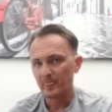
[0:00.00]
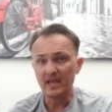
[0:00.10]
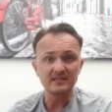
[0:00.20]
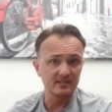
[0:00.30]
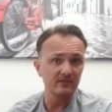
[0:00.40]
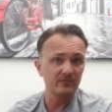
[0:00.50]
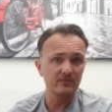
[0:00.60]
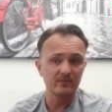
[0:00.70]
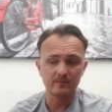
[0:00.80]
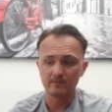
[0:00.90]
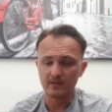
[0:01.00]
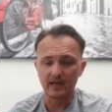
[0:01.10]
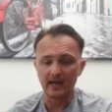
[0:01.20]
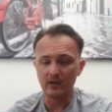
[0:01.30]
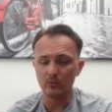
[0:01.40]
as if
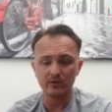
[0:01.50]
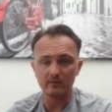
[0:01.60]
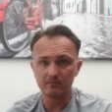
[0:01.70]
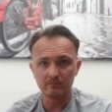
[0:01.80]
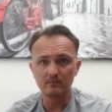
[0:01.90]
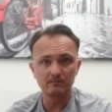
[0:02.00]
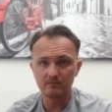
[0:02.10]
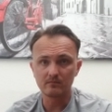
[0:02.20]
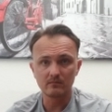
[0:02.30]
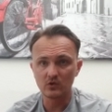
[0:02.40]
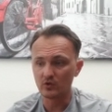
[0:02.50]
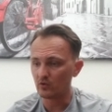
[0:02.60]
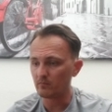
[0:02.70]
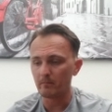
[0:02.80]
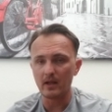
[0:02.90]
I were
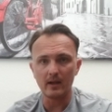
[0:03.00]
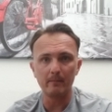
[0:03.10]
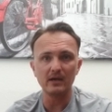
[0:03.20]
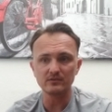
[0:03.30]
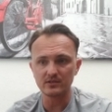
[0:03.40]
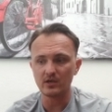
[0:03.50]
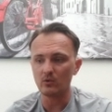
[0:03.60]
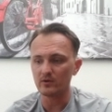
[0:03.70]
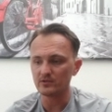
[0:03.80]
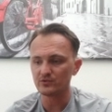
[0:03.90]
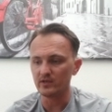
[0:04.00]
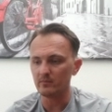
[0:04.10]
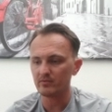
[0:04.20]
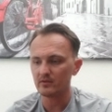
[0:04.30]
about to go on a trip.